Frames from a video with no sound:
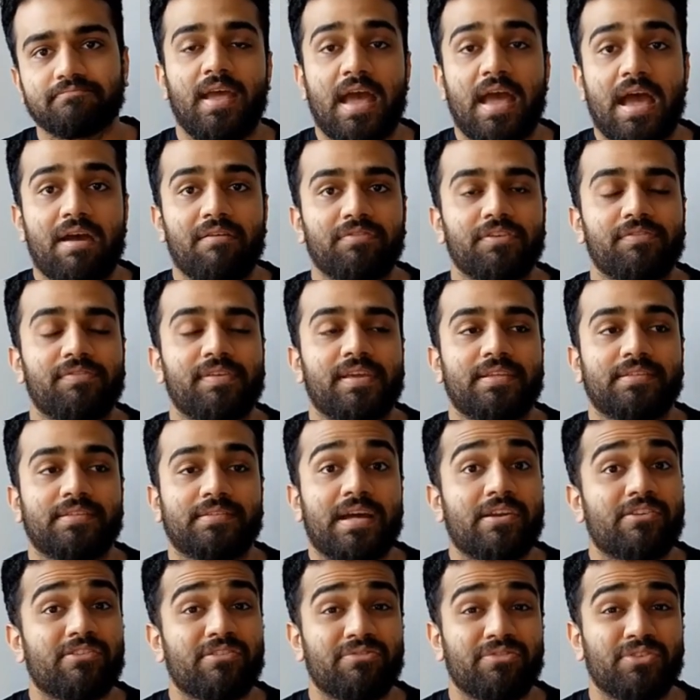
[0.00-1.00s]
have to face
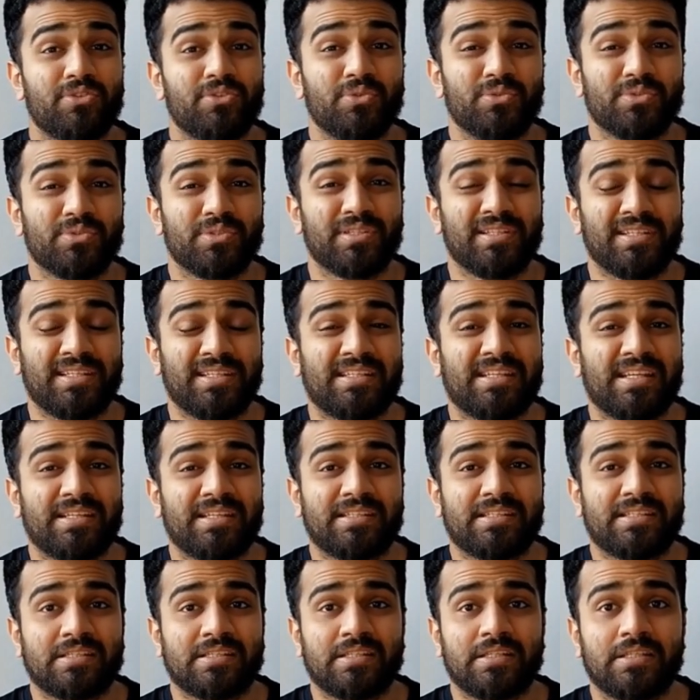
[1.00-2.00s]
that refusal.
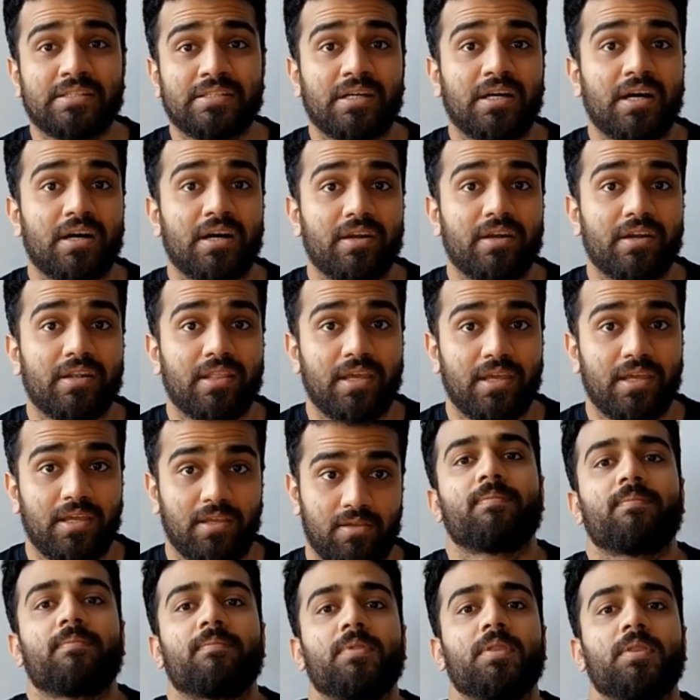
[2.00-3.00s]
It's a hard
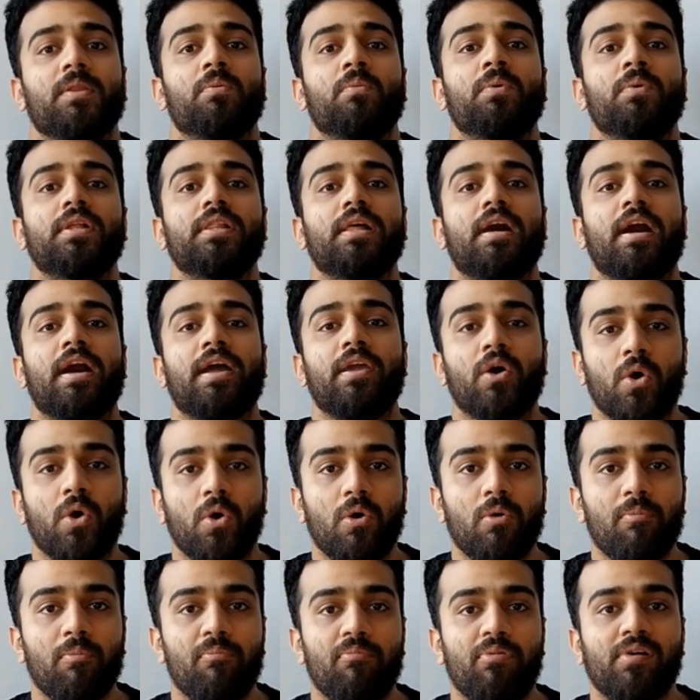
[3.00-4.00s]
thing. Well, I
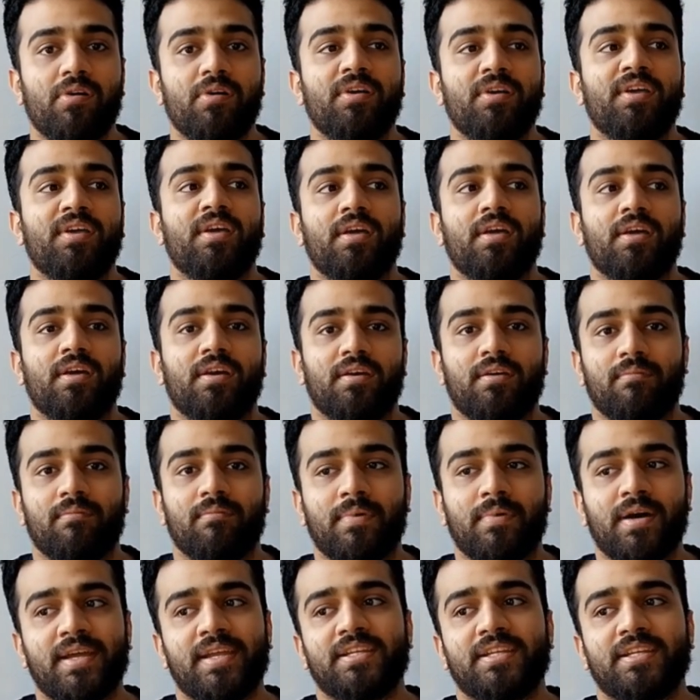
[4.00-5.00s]
hope
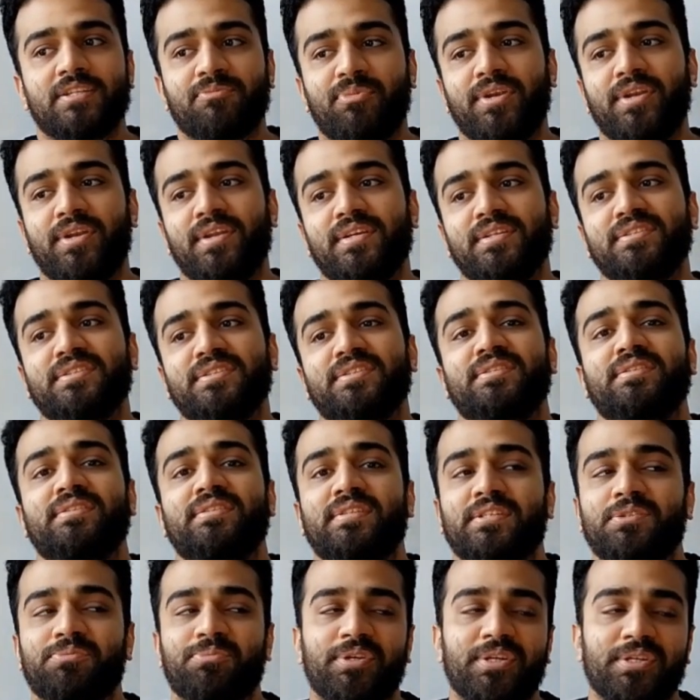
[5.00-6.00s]
my experience,
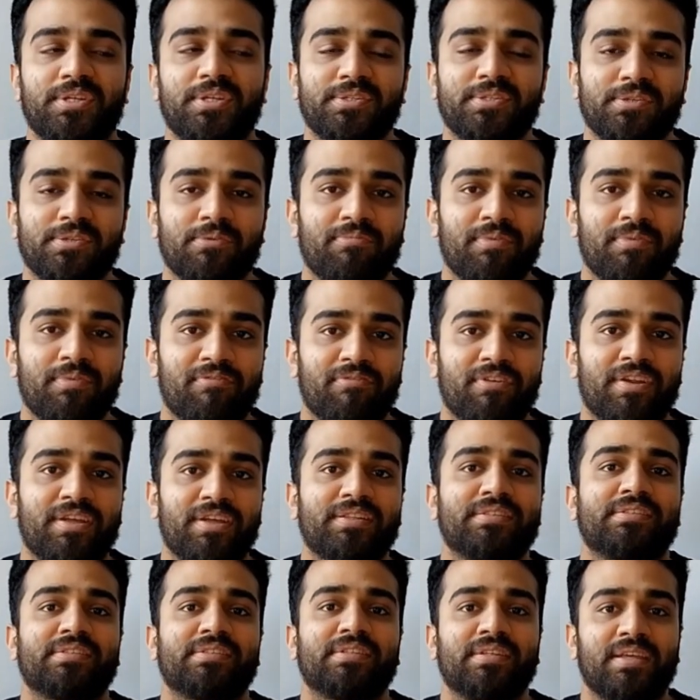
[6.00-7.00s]
the experience of my
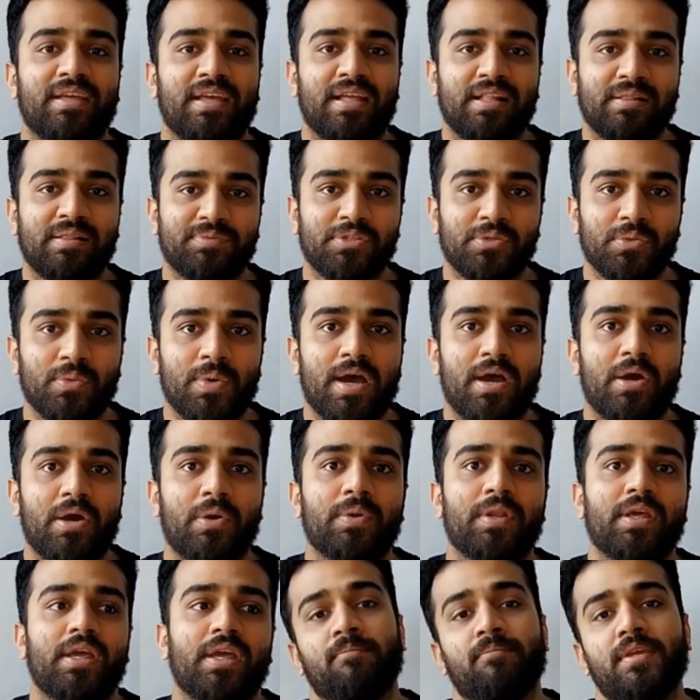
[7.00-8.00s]
friends, helps you
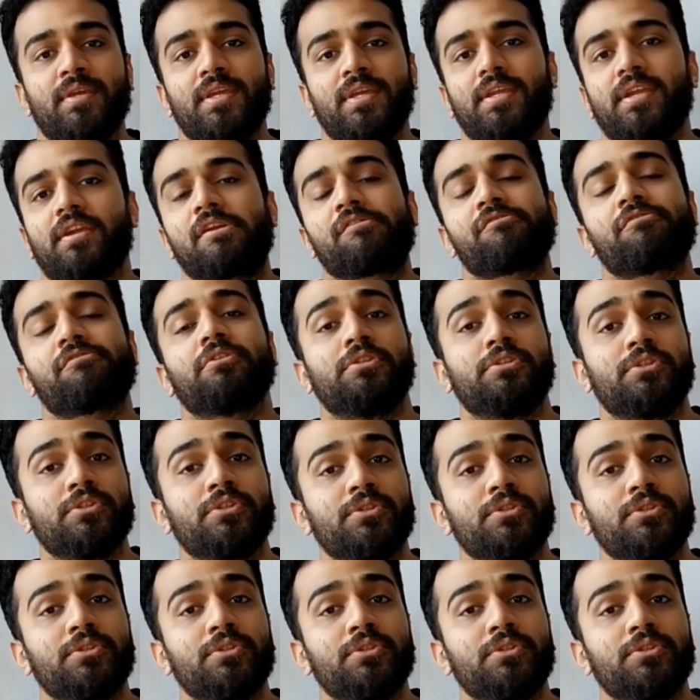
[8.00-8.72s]
out. Be careful,